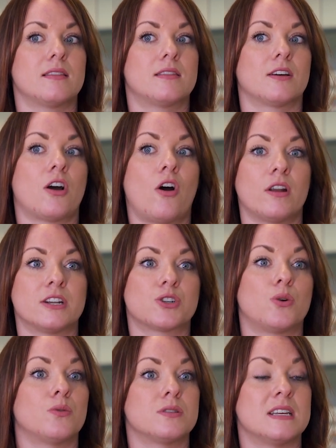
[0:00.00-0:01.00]
The college
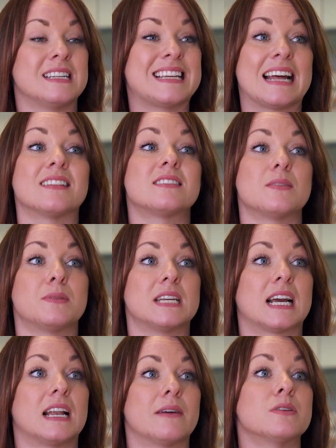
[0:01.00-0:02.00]
course in dance in
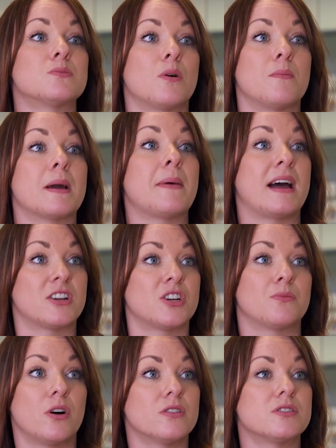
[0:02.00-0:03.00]
particular was what my
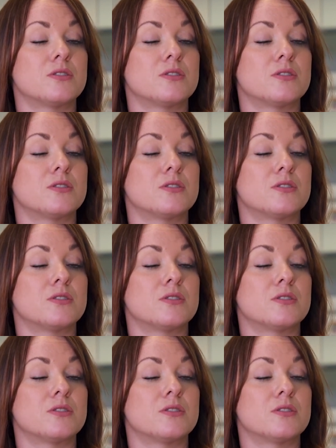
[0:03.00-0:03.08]
passion was.